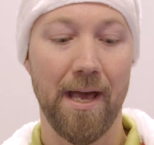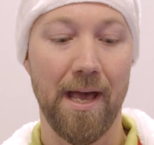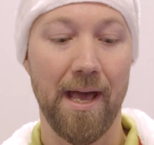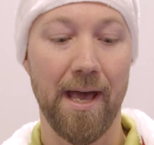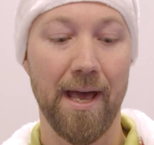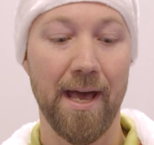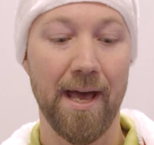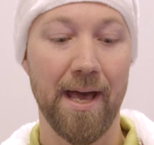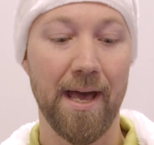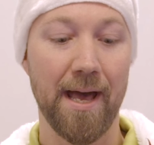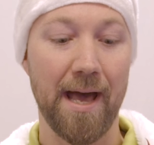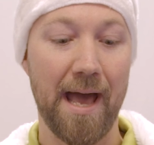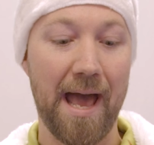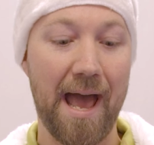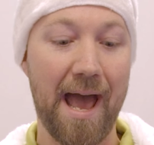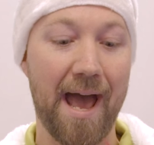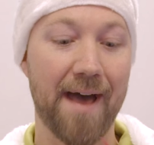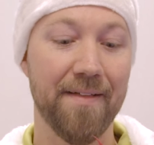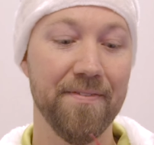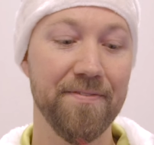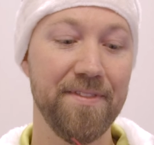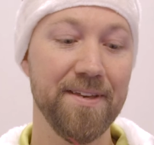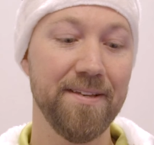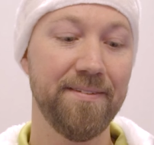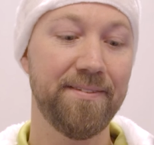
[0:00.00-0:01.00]
Uh,
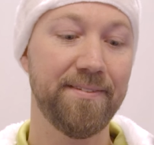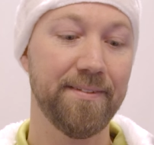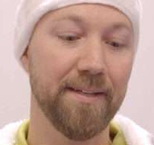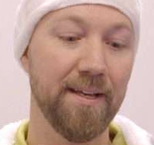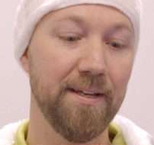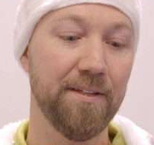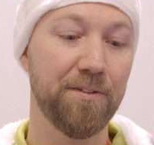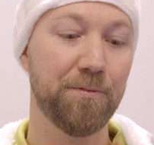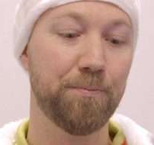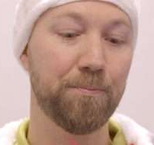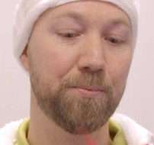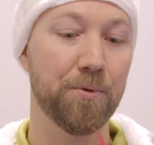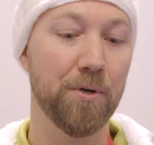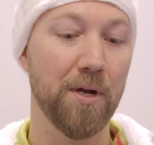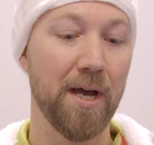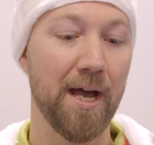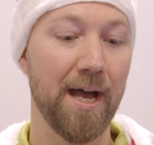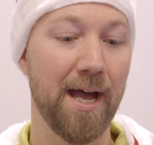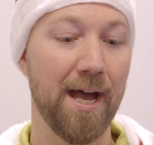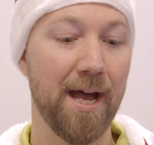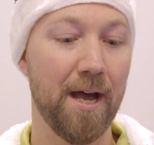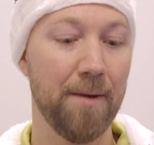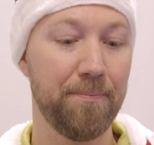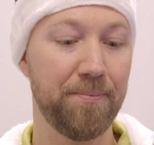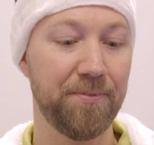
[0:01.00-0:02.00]
and this is
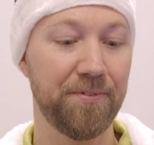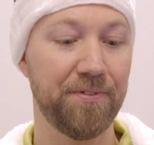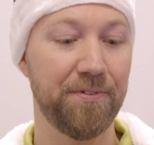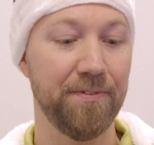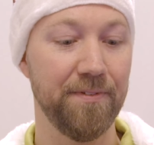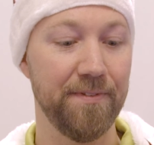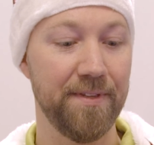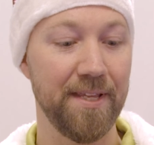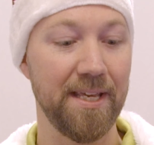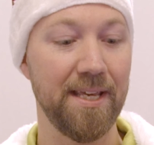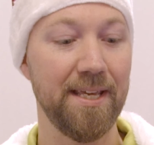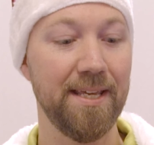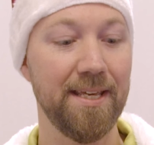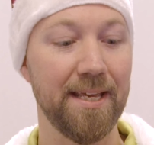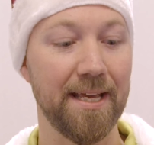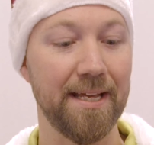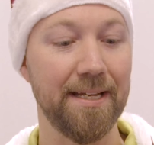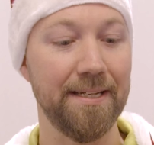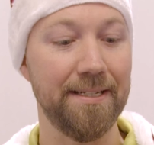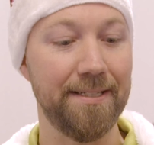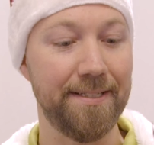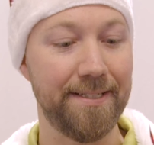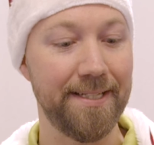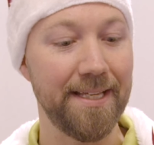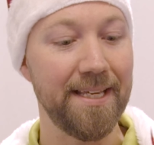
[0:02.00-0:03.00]
perhaps the
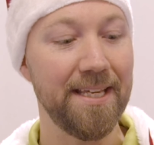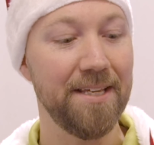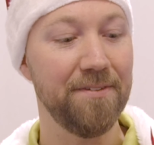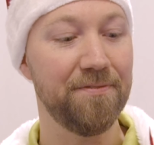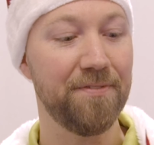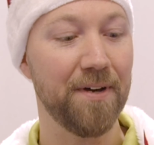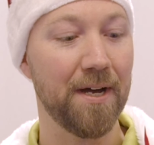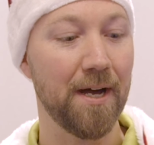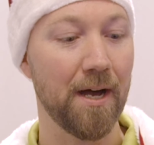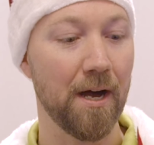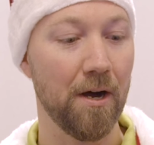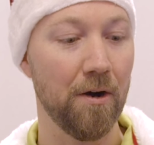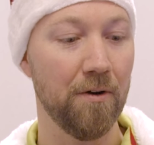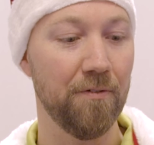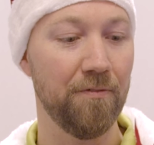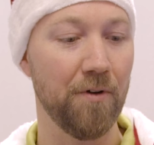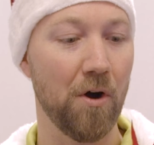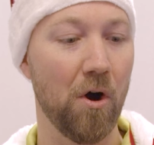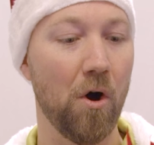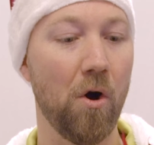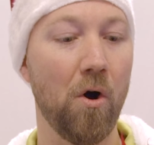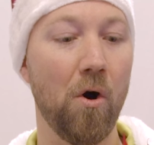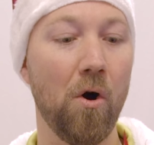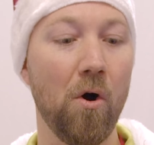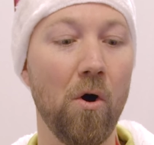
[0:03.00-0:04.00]
diva of
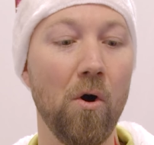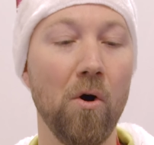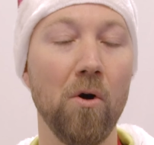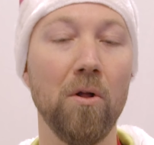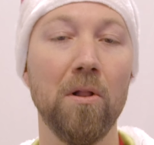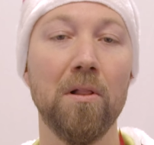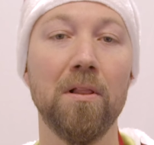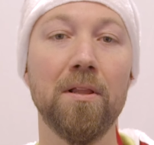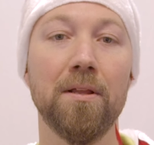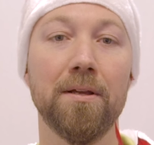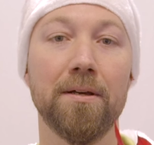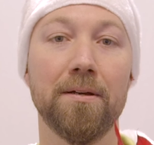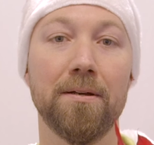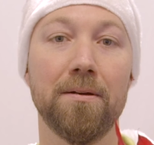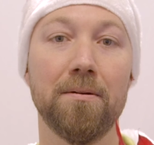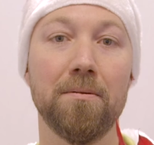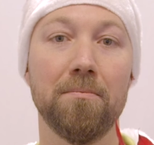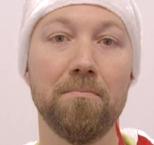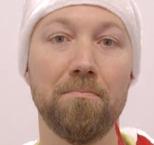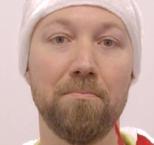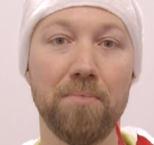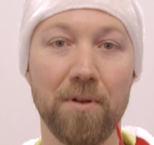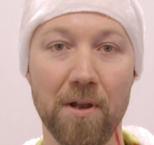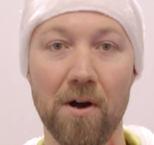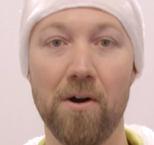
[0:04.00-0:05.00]
all
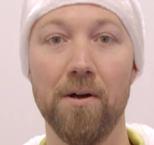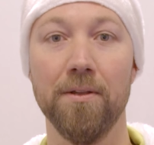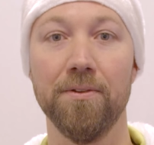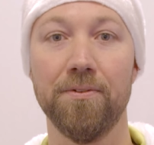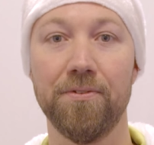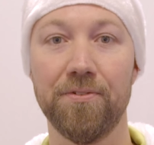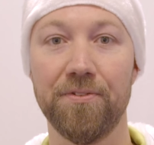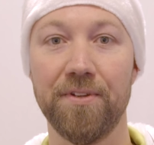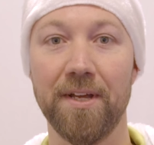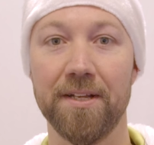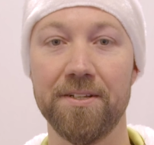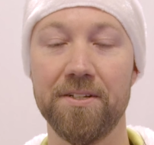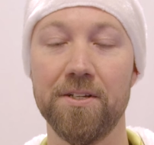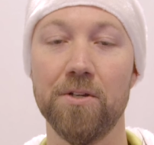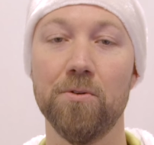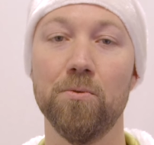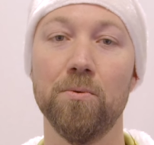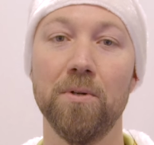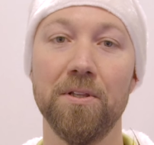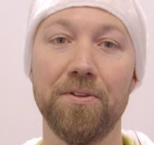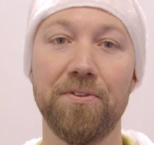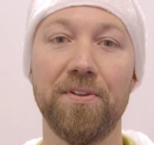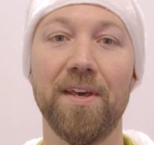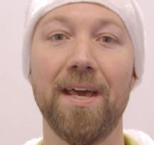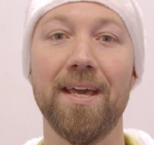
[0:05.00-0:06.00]
plants that you
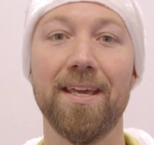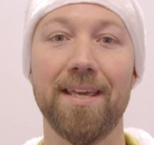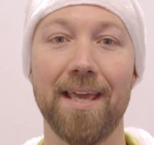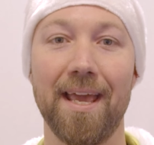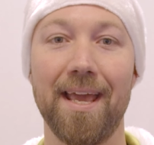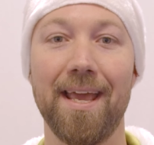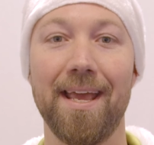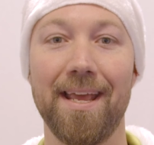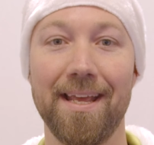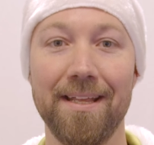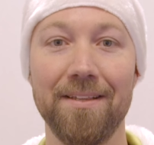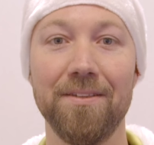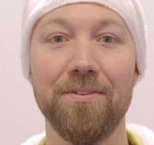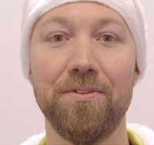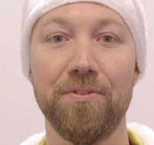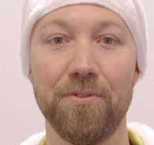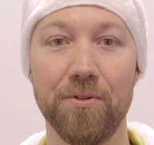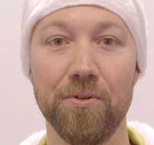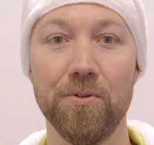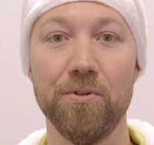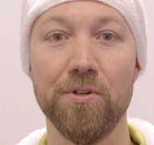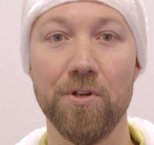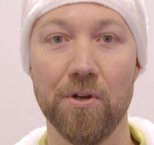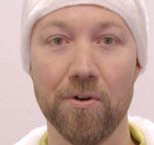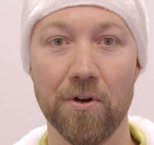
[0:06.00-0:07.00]
will take
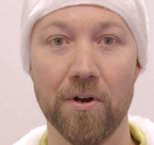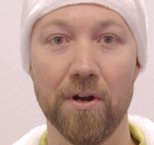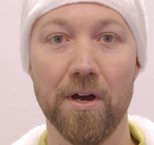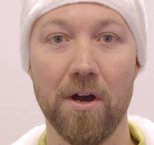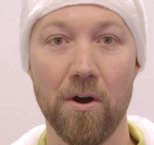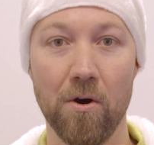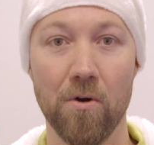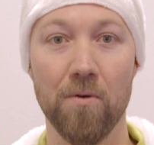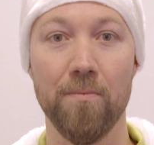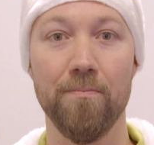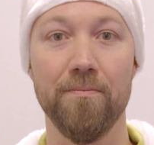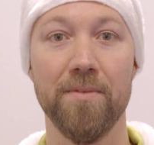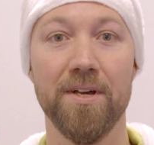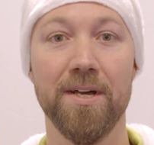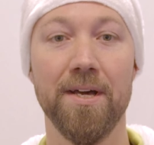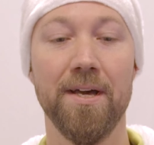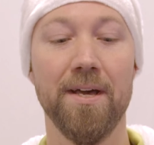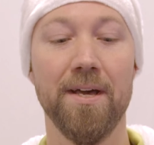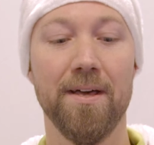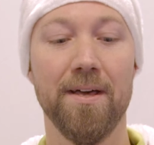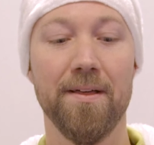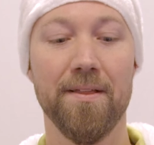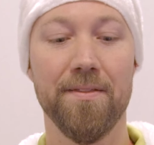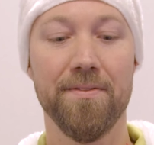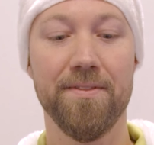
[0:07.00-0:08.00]
into your home.
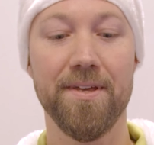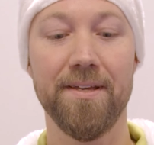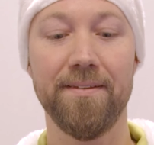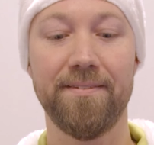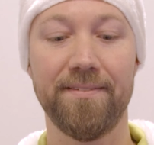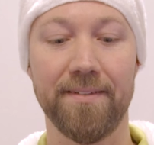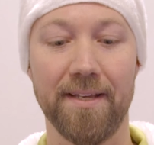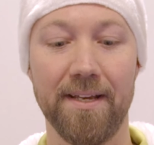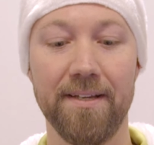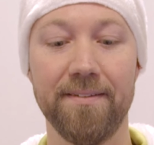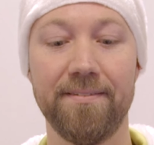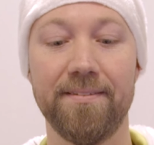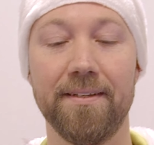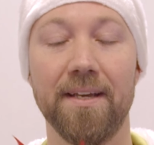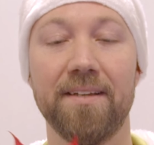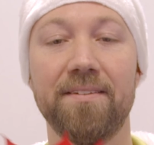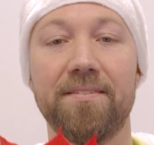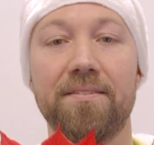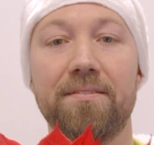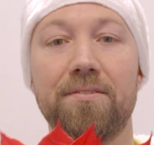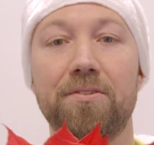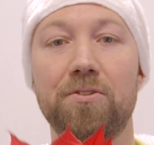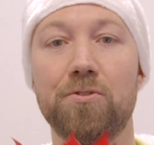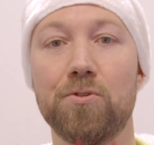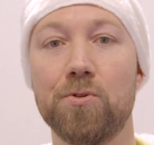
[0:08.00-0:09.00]
This is
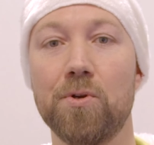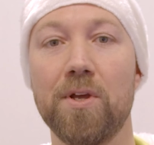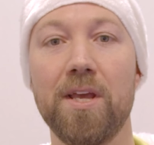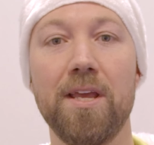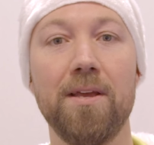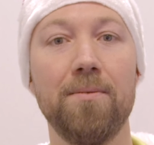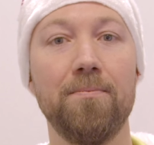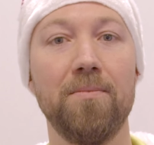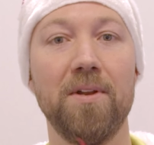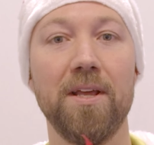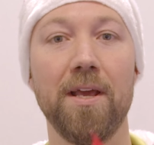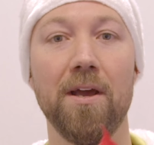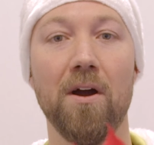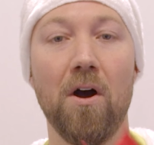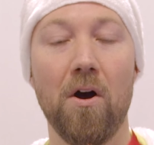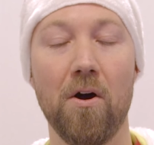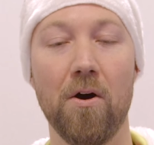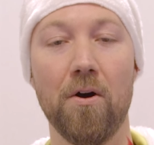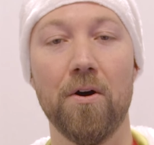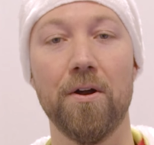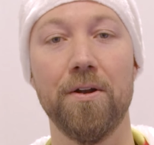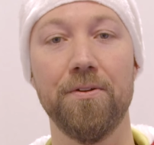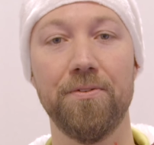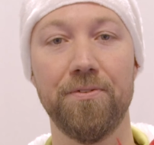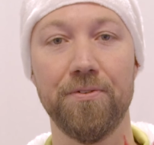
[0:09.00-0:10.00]
extremely
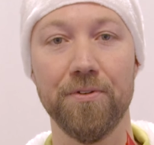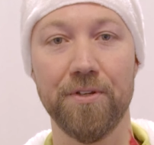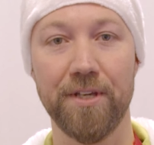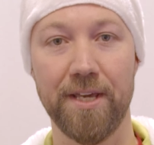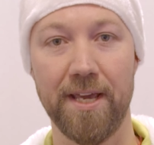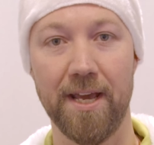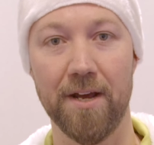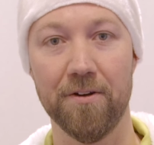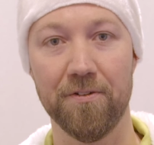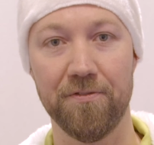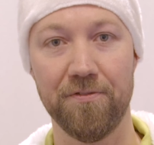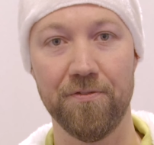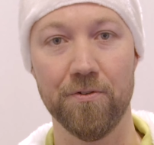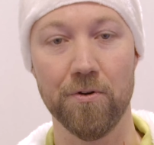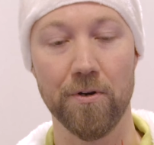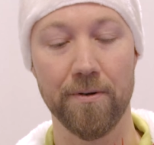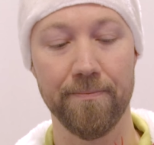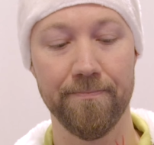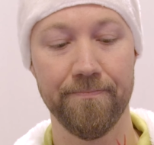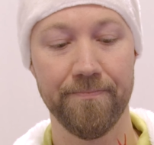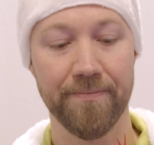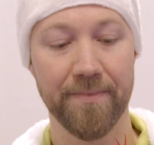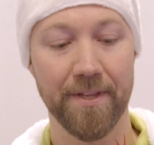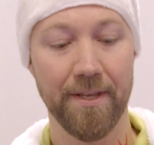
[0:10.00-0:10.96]
hard to care for.